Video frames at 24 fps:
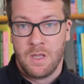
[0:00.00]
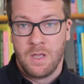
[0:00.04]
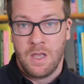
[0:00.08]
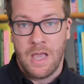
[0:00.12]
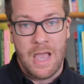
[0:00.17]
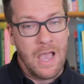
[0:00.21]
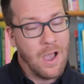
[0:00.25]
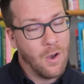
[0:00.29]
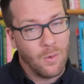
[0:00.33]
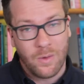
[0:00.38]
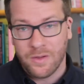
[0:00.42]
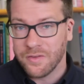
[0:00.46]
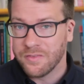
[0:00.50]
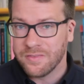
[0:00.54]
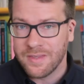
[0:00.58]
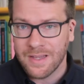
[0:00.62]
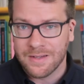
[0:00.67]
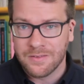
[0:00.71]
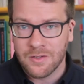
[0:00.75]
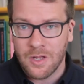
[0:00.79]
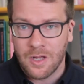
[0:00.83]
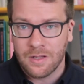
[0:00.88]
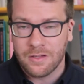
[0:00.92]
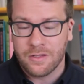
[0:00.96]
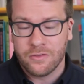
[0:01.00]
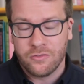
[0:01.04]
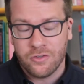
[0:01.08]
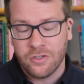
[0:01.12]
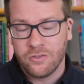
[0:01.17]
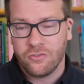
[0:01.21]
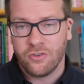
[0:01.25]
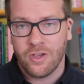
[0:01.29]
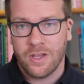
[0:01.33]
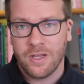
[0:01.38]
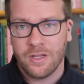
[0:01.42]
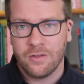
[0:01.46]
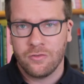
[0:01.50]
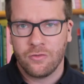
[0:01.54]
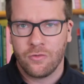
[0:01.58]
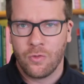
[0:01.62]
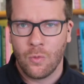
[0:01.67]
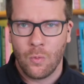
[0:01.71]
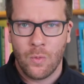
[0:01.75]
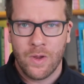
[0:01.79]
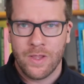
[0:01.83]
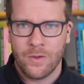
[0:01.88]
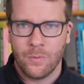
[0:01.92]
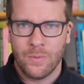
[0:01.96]
How has technology changed
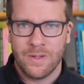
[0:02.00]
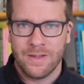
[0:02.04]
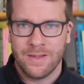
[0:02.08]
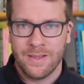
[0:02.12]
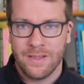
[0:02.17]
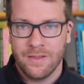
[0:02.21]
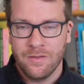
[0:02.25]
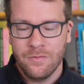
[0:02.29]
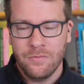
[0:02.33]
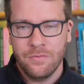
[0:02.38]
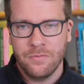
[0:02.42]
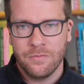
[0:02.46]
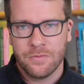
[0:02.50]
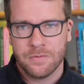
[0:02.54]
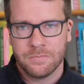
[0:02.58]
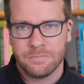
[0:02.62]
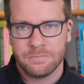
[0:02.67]
the way we live?